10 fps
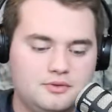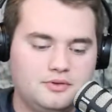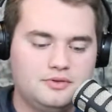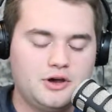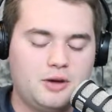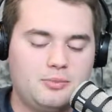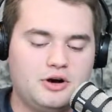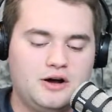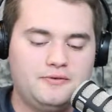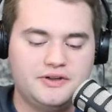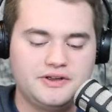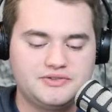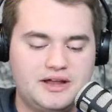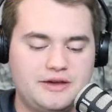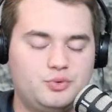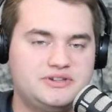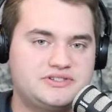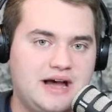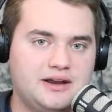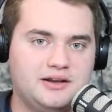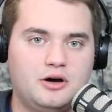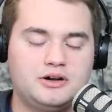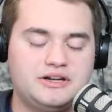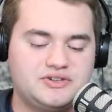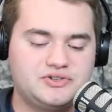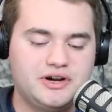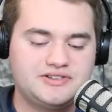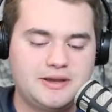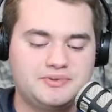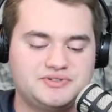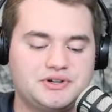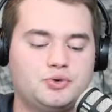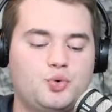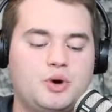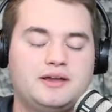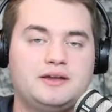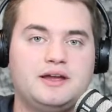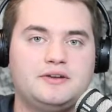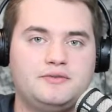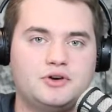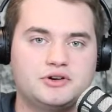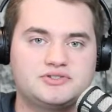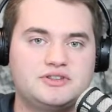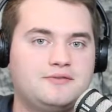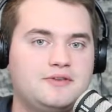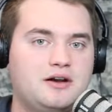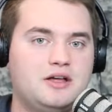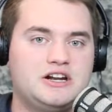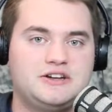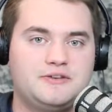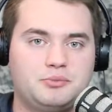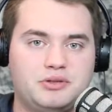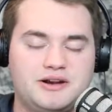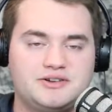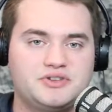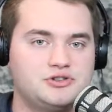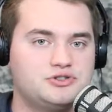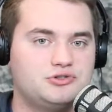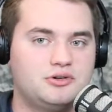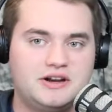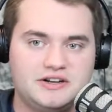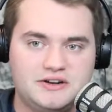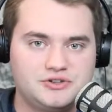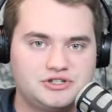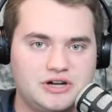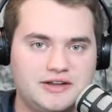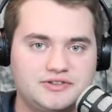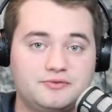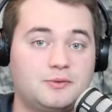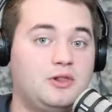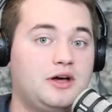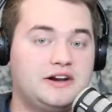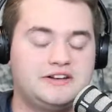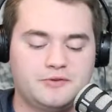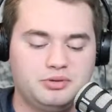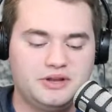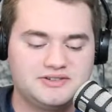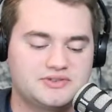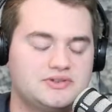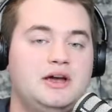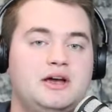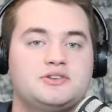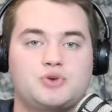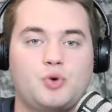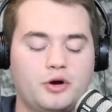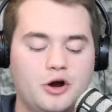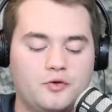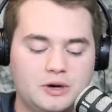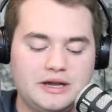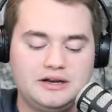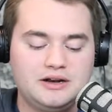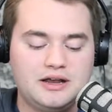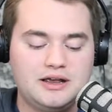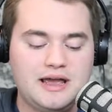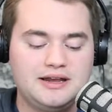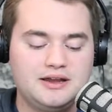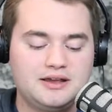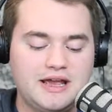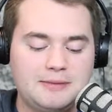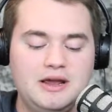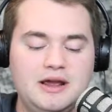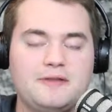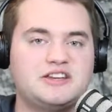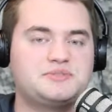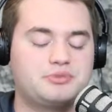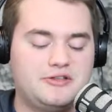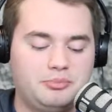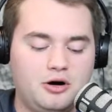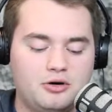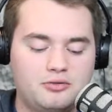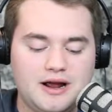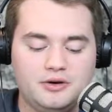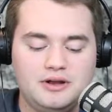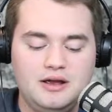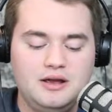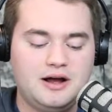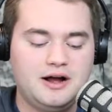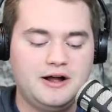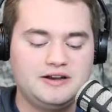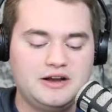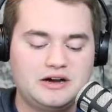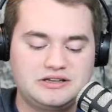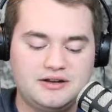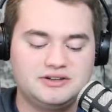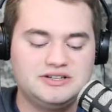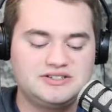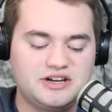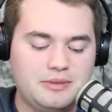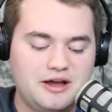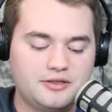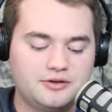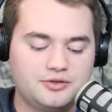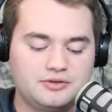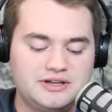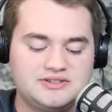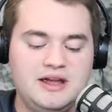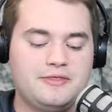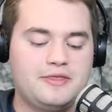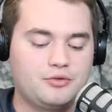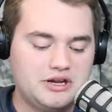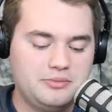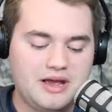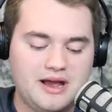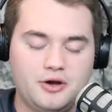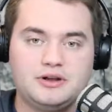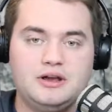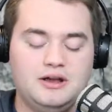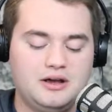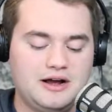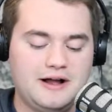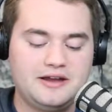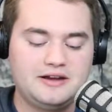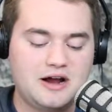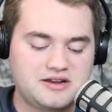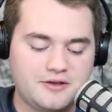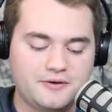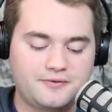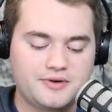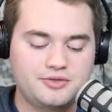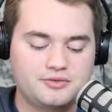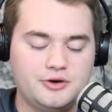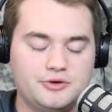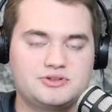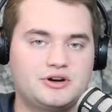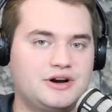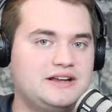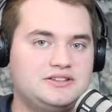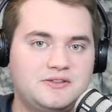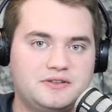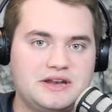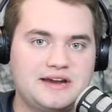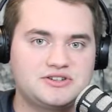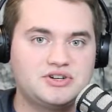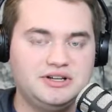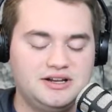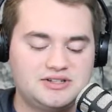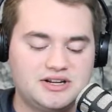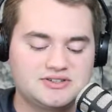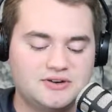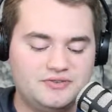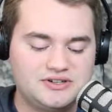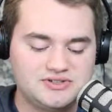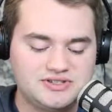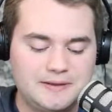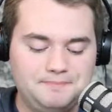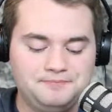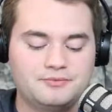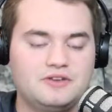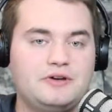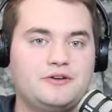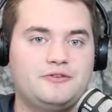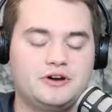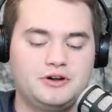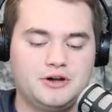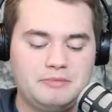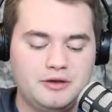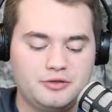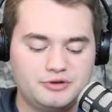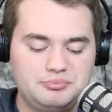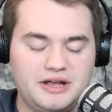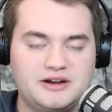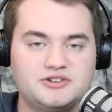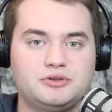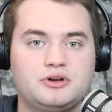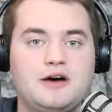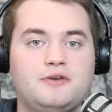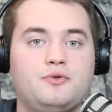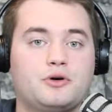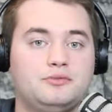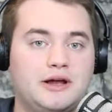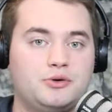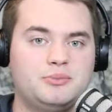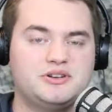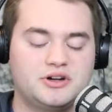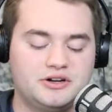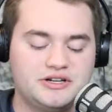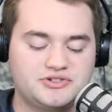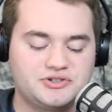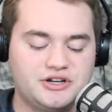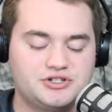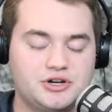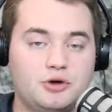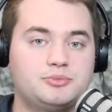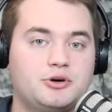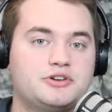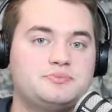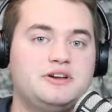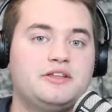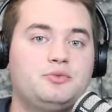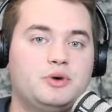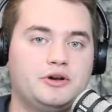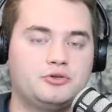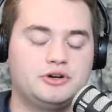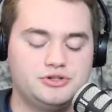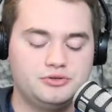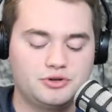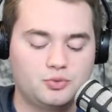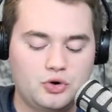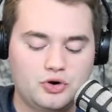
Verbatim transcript: The Auburn offense, like we cited on yesterday's episode, quick and diverse. They've got a lot of different players that can shoot a lot of different shots from a lot of different places, scoring over 80 a, 80 a game. They spread the ball around. Uh, they knock down a decent amount of their threes. They rebound. Uh, they knock down their free throws. They're 18th nationally adjusted efficiency. Very, very good. Three players to look out for, like we mentioned on yesterday's show Jabari Smith, Wendell Green Jr., Walker